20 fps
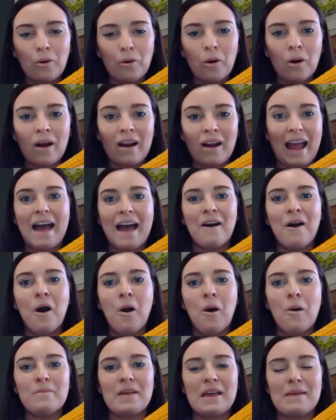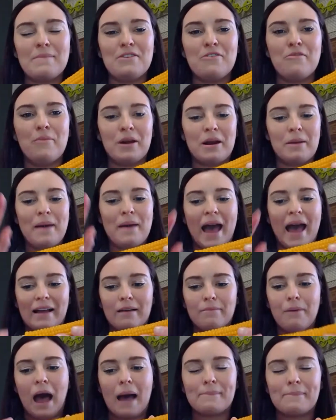Or at home, maybe you put a bag
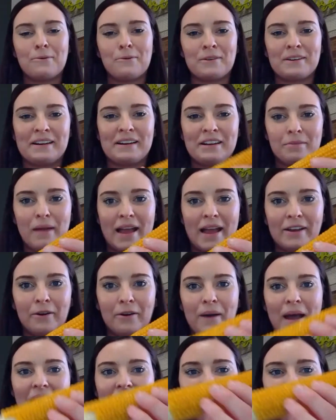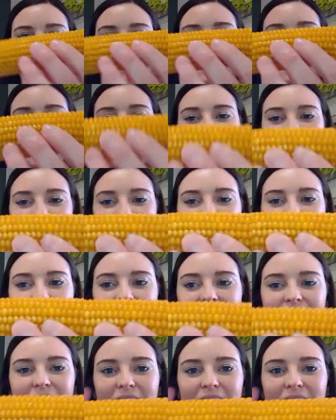of popcorn in your microwave. This